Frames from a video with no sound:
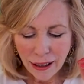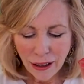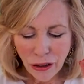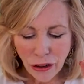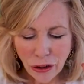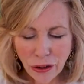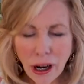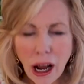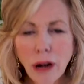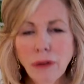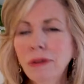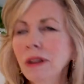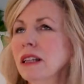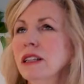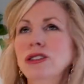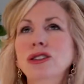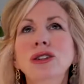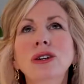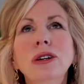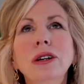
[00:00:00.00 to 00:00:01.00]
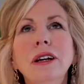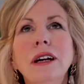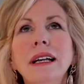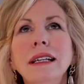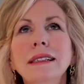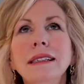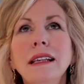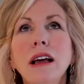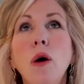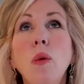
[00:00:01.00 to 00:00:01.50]
you're not really sure.
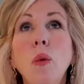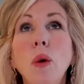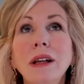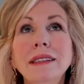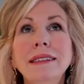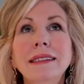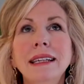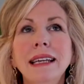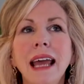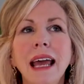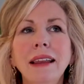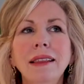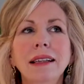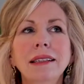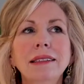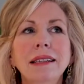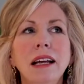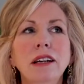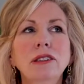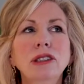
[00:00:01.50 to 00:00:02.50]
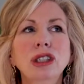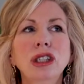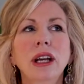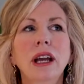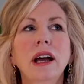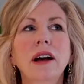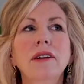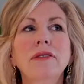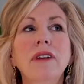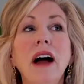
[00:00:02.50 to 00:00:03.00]
It's once again this
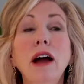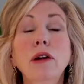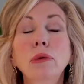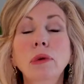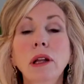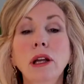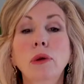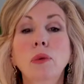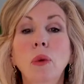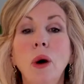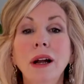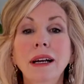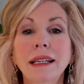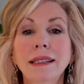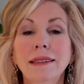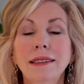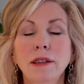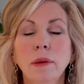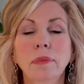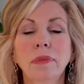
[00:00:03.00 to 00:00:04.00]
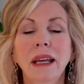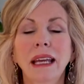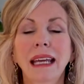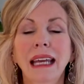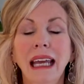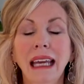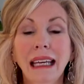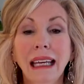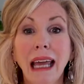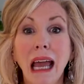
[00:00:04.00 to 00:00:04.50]
energy of I really wanted
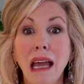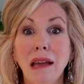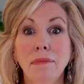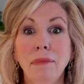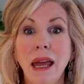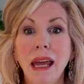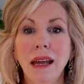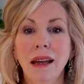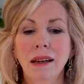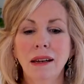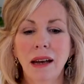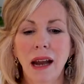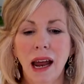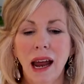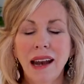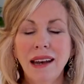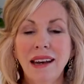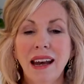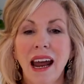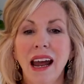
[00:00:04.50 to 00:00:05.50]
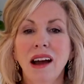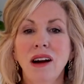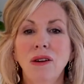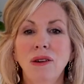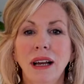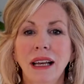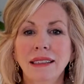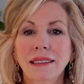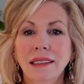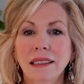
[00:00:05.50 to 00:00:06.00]
something, it came in, and
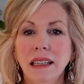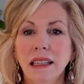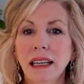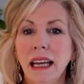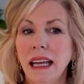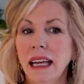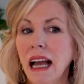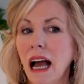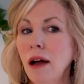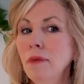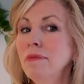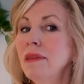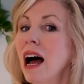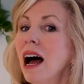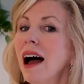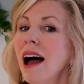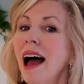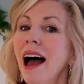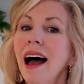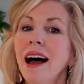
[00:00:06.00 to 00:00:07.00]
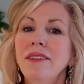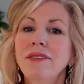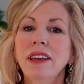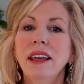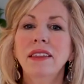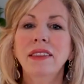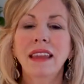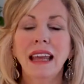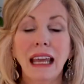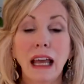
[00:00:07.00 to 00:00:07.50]
now it's like I'm not
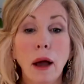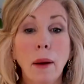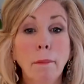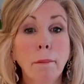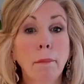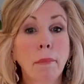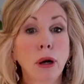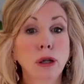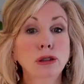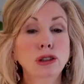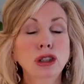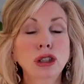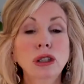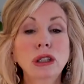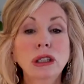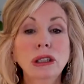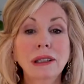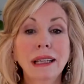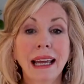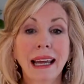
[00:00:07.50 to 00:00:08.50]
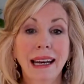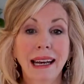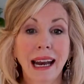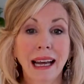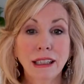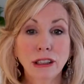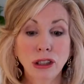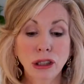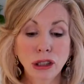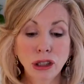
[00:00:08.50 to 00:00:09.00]
having the emotional
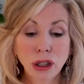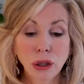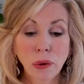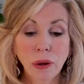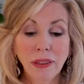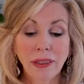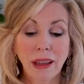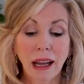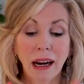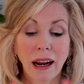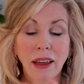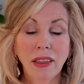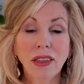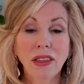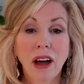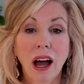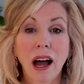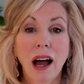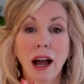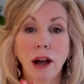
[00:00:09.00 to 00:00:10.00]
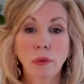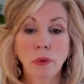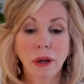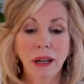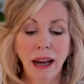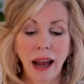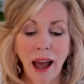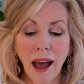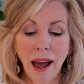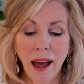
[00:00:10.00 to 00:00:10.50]
connection to it that I thought I
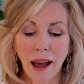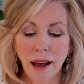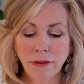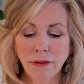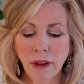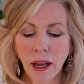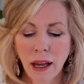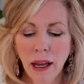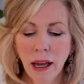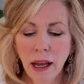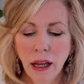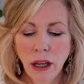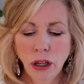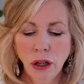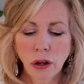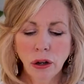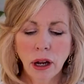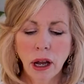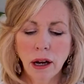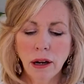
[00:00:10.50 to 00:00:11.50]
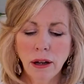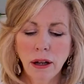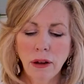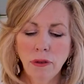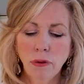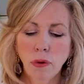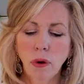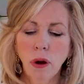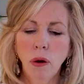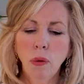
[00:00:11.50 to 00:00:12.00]
would have. You're kind
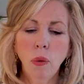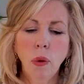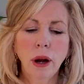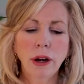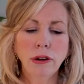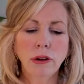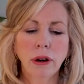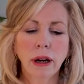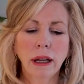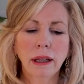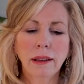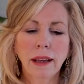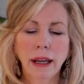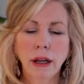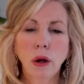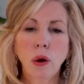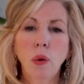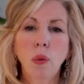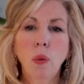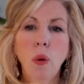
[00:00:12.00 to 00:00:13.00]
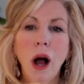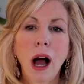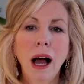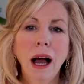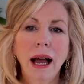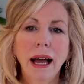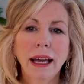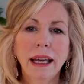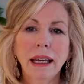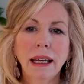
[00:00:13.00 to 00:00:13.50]
of wondering like
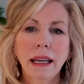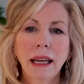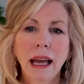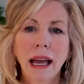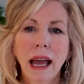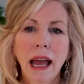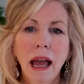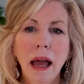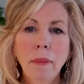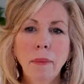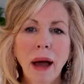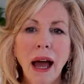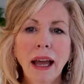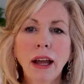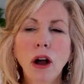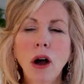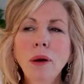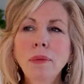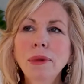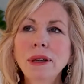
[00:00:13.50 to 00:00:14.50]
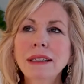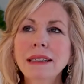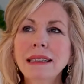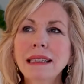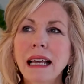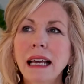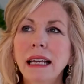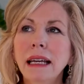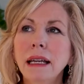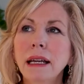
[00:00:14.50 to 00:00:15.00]
why am I almost
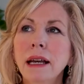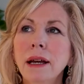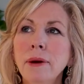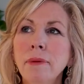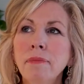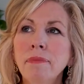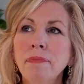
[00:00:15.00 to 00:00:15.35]
like